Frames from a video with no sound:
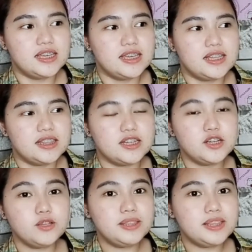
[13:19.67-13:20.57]
there could
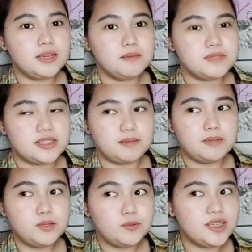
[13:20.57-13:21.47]
be times na
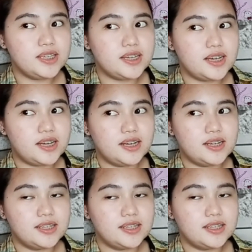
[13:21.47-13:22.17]
malugi ka